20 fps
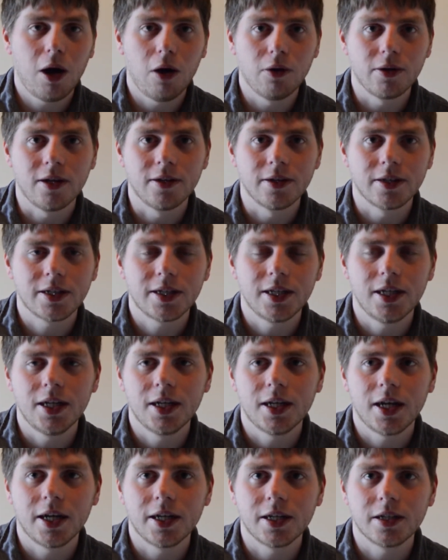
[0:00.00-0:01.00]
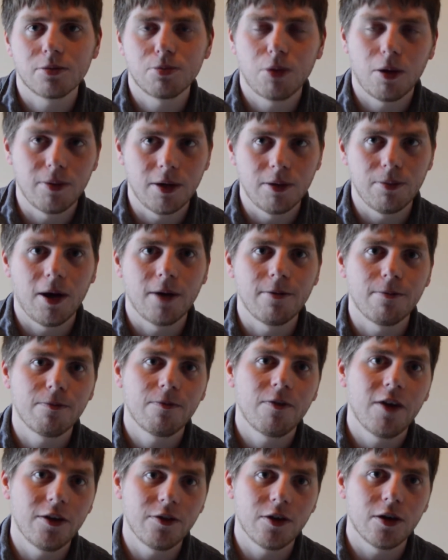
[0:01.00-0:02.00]
done scene, and it's probably my
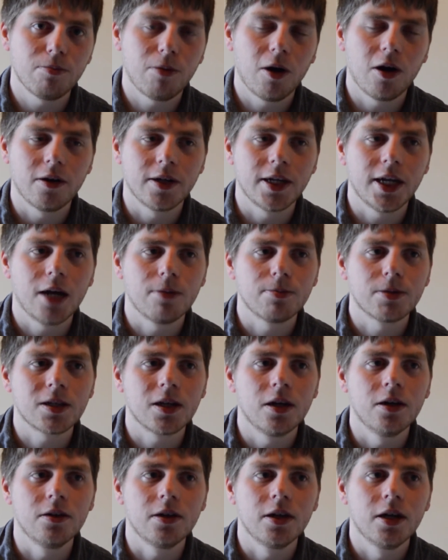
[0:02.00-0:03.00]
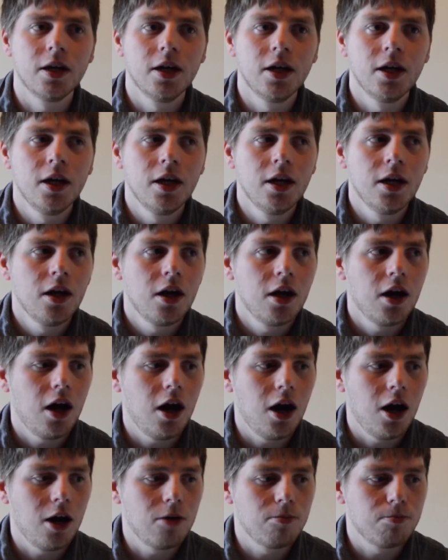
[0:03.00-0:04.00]
favourite part of the episode.
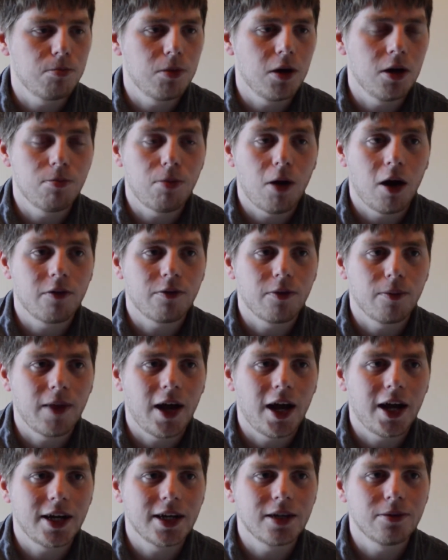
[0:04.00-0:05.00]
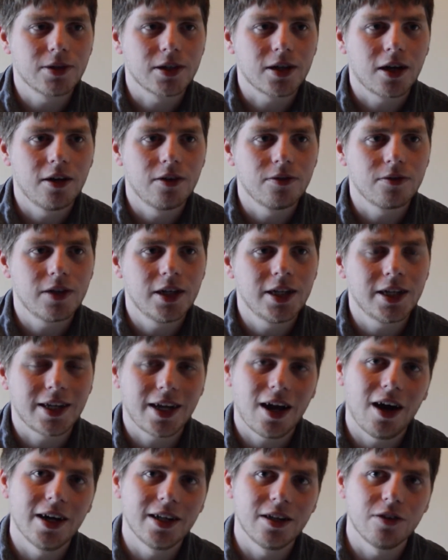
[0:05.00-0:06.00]
But apart from that, it
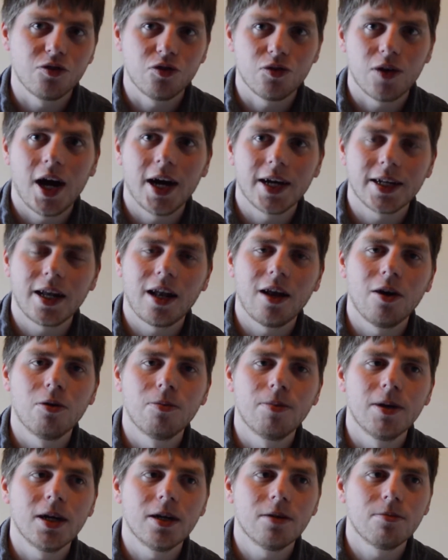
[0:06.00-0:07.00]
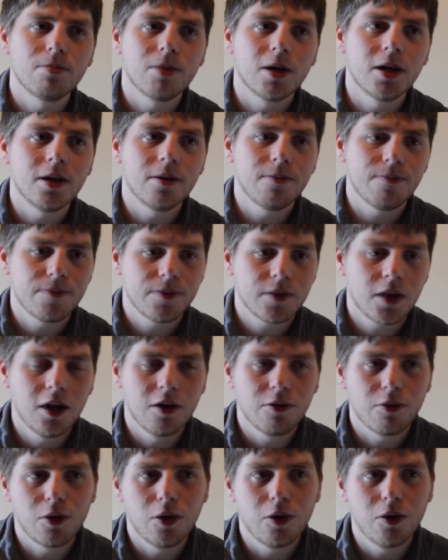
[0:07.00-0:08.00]
kind of dragged a little bit. But
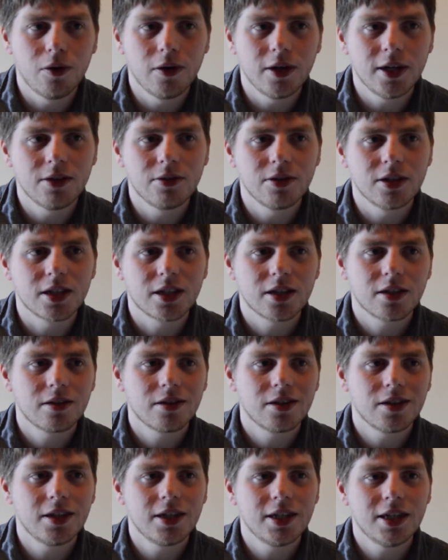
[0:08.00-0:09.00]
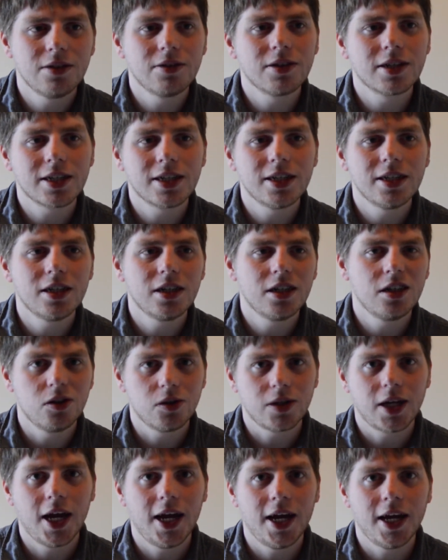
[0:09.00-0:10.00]
overall, it was a
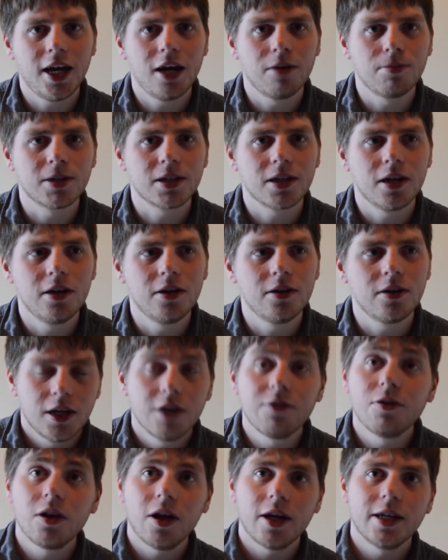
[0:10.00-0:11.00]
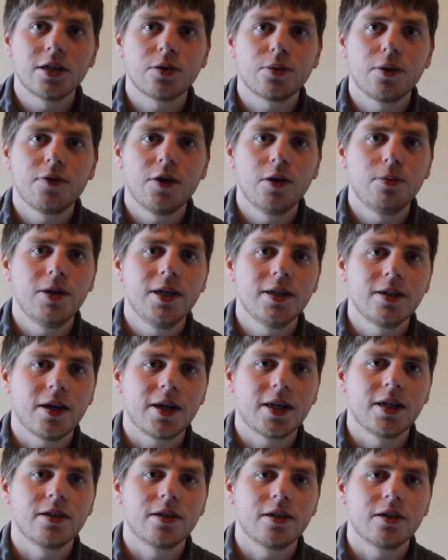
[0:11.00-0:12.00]
okay episode. If you like this review, please
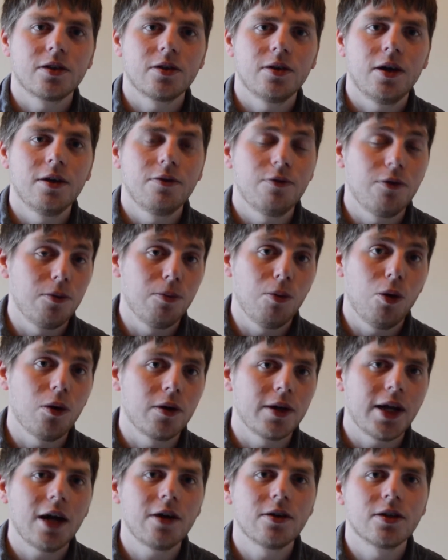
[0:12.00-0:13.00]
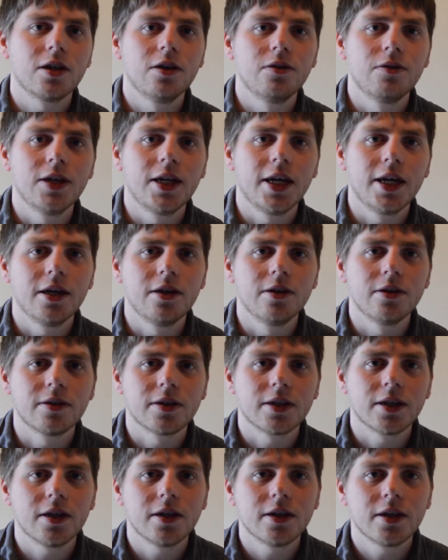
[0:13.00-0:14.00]
like and subscribe for more Naruto
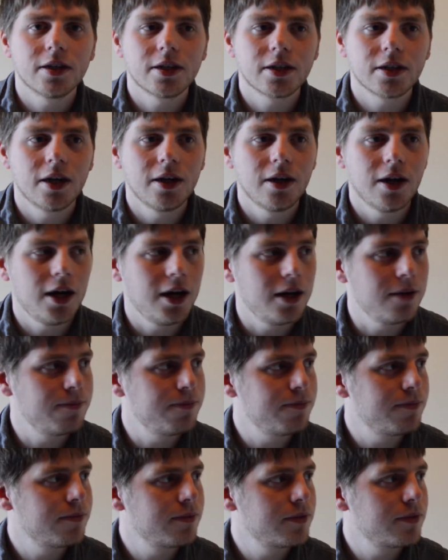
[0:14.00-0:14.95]
videos. So